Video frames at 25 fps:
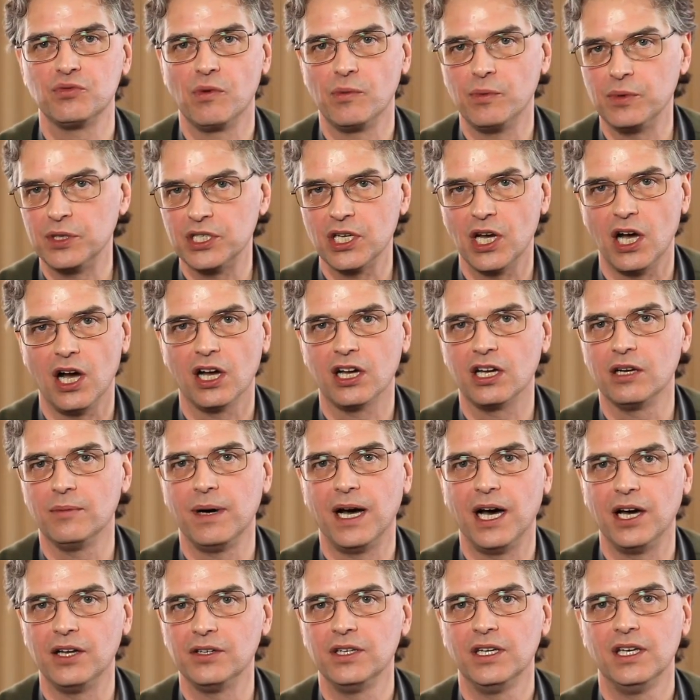when we talk
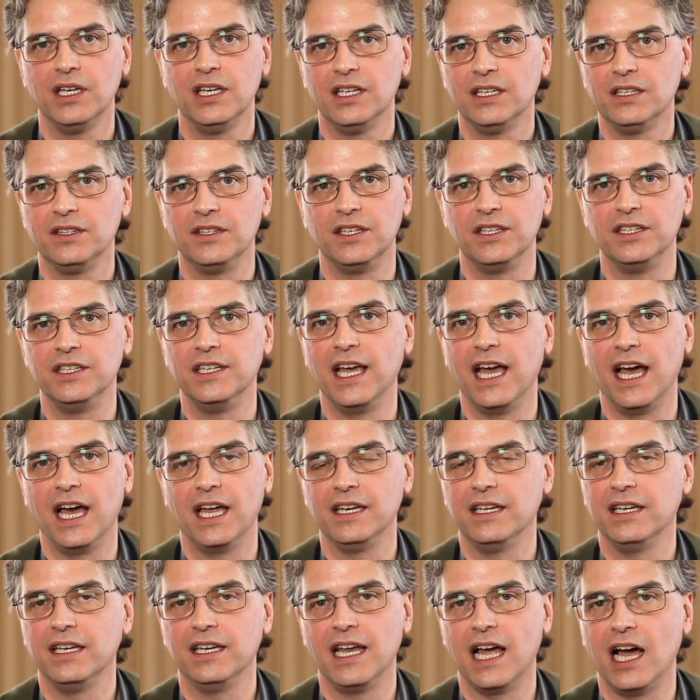about the
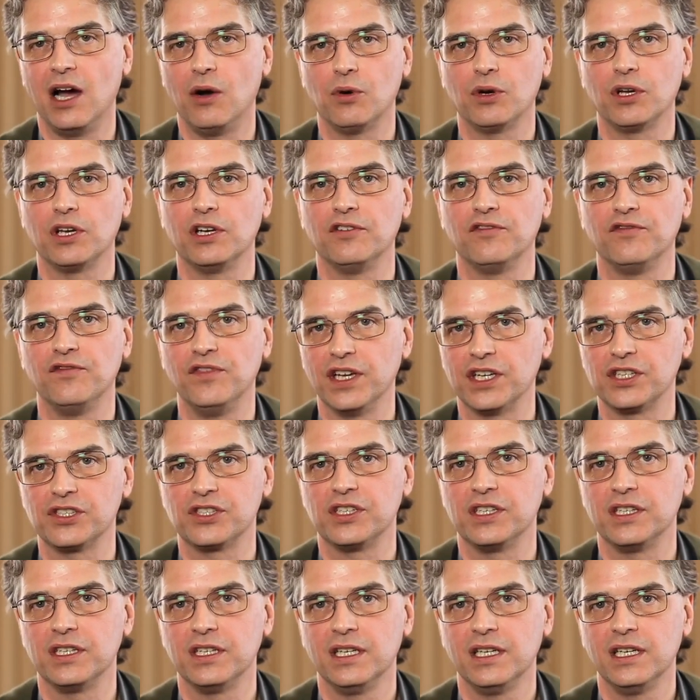debt and how we're going to fix
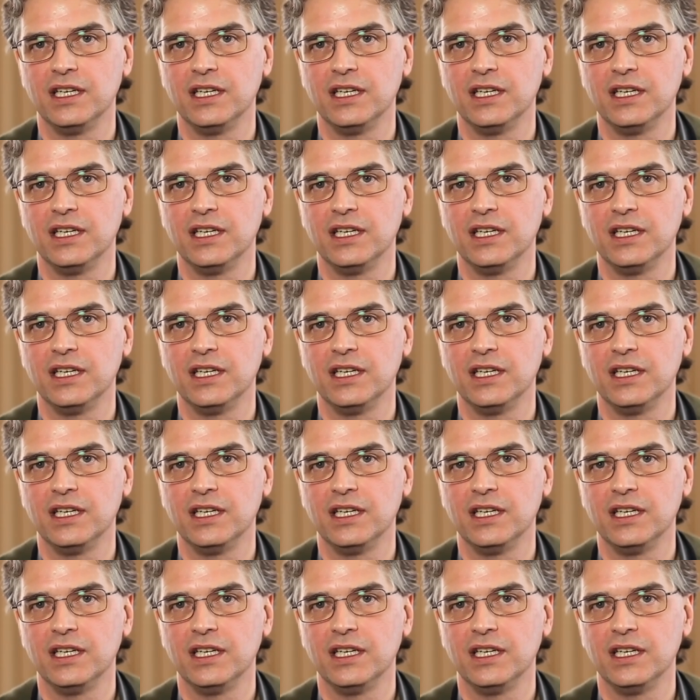it.